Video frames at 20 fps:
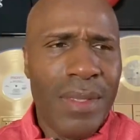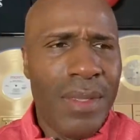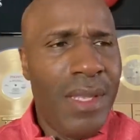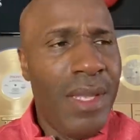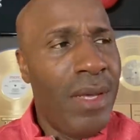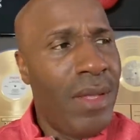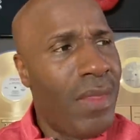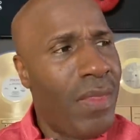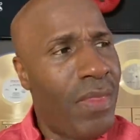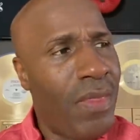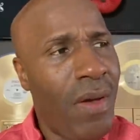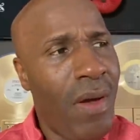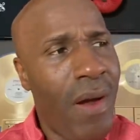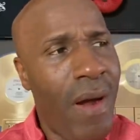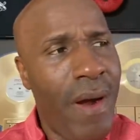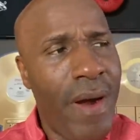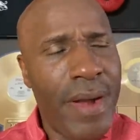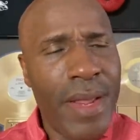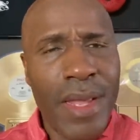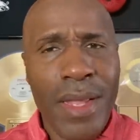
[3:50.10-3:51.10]
the
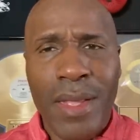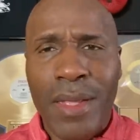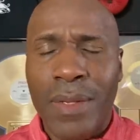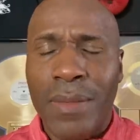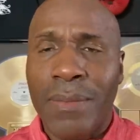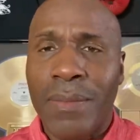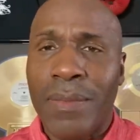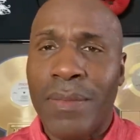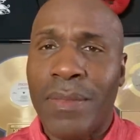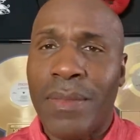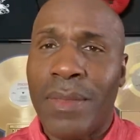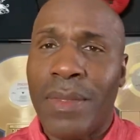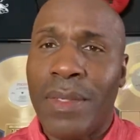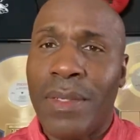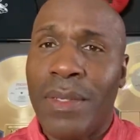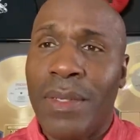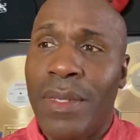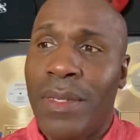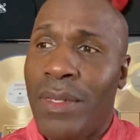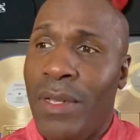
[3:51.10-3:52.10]
authority
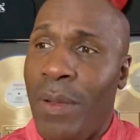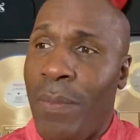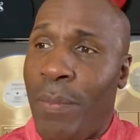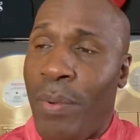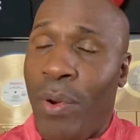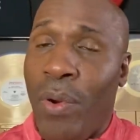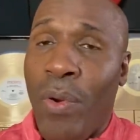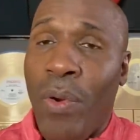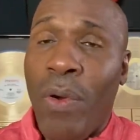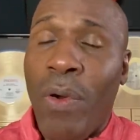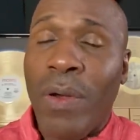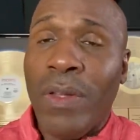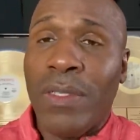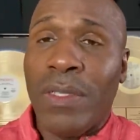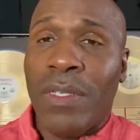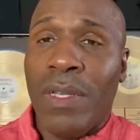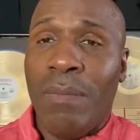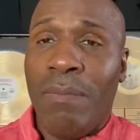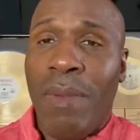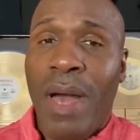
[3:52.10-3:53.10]
to pull
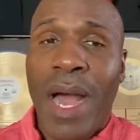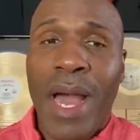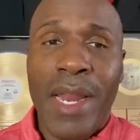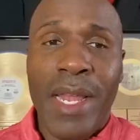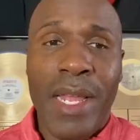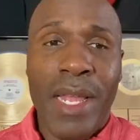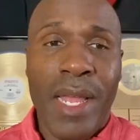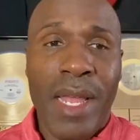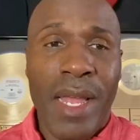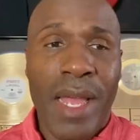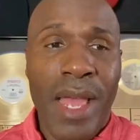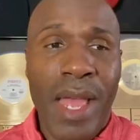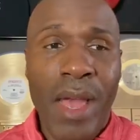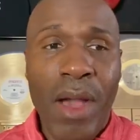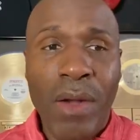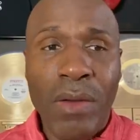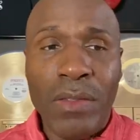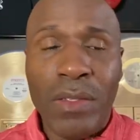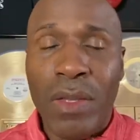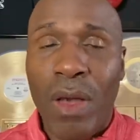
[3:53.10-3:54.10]
somebody
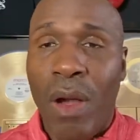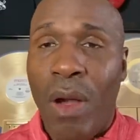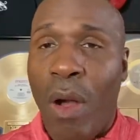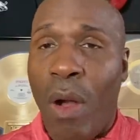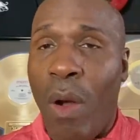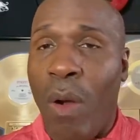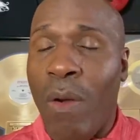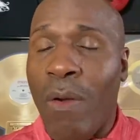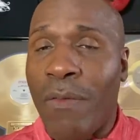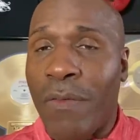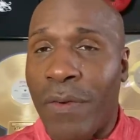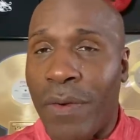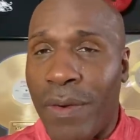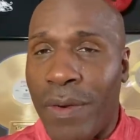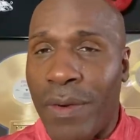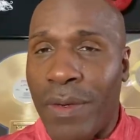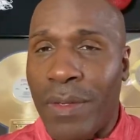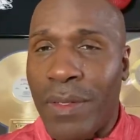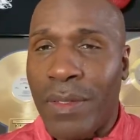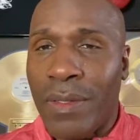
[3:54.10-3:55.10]
else
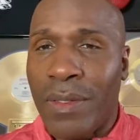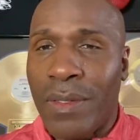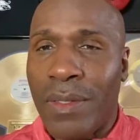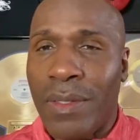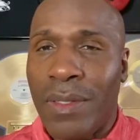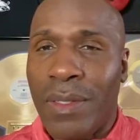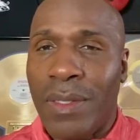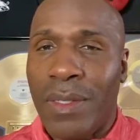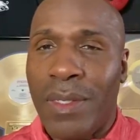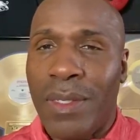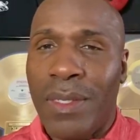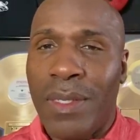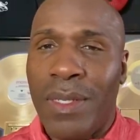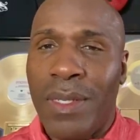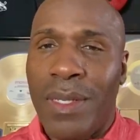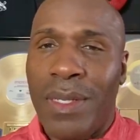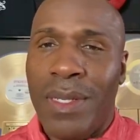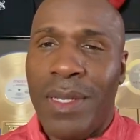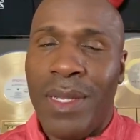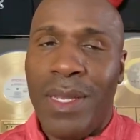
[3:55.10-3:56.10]
over
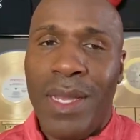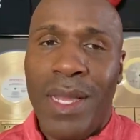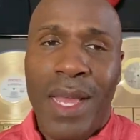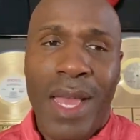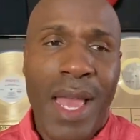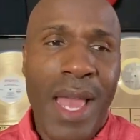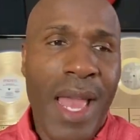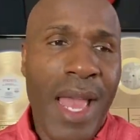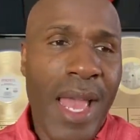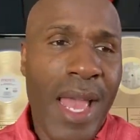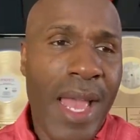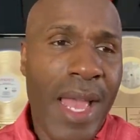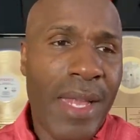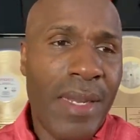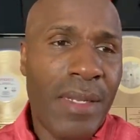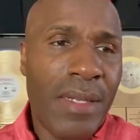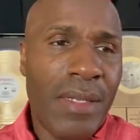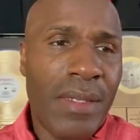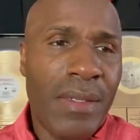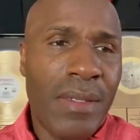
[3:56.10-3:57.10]

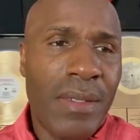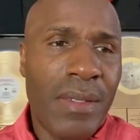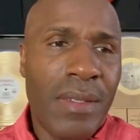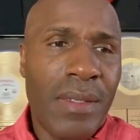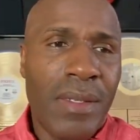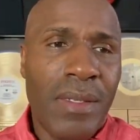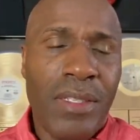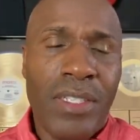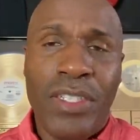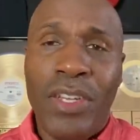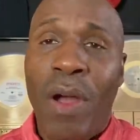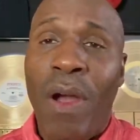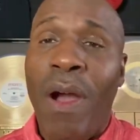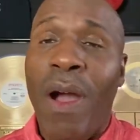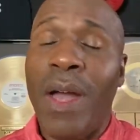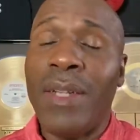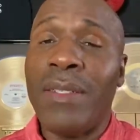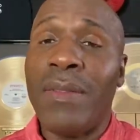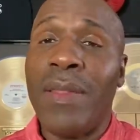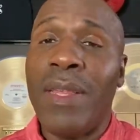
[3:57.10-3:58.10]
and
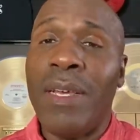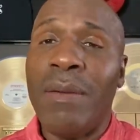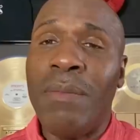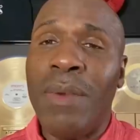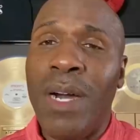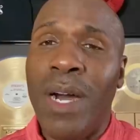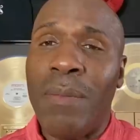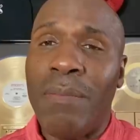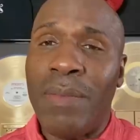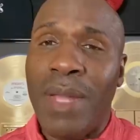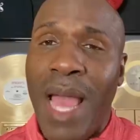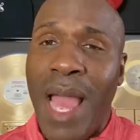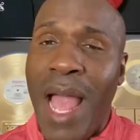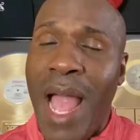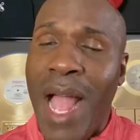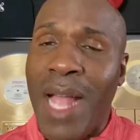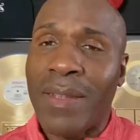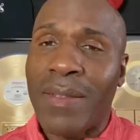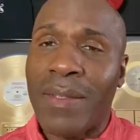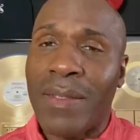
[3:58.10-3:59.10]
charge them up,
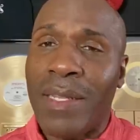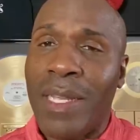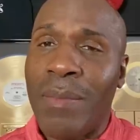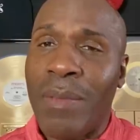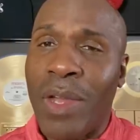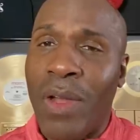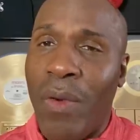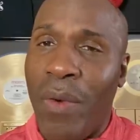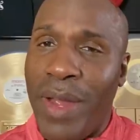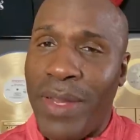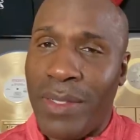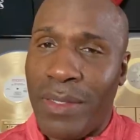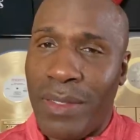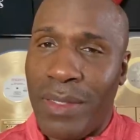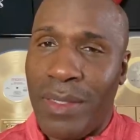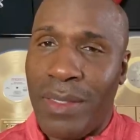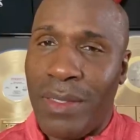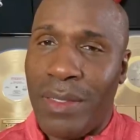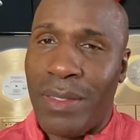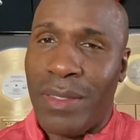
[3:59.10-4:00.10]
ask them
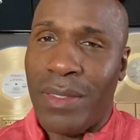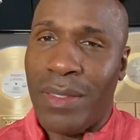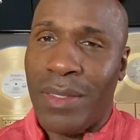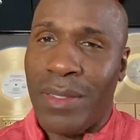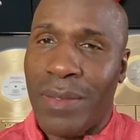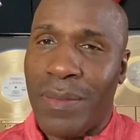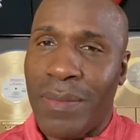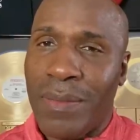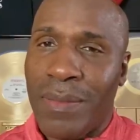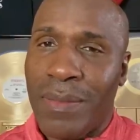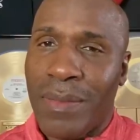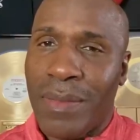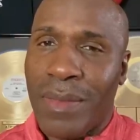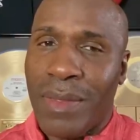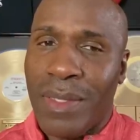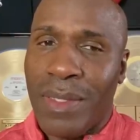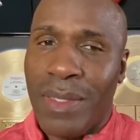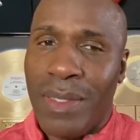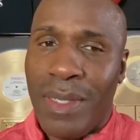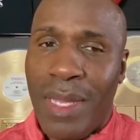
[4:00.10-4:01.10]
questions,
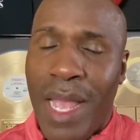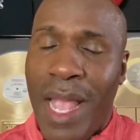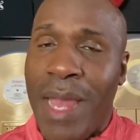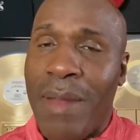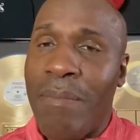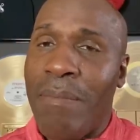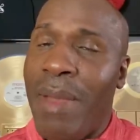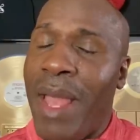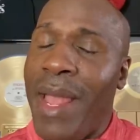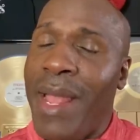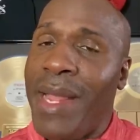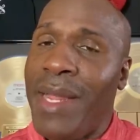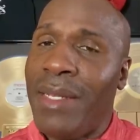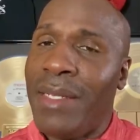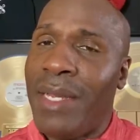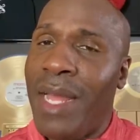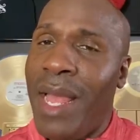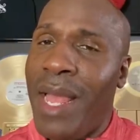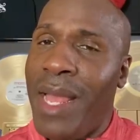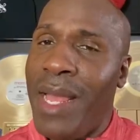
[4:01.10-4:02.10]
and
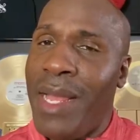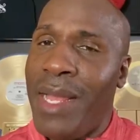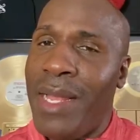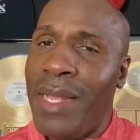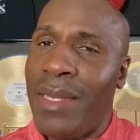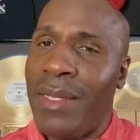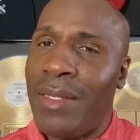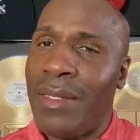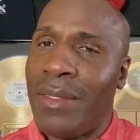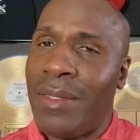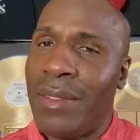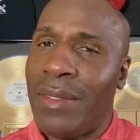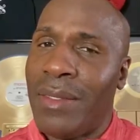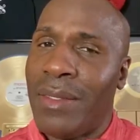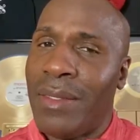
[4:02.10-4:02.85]
maintain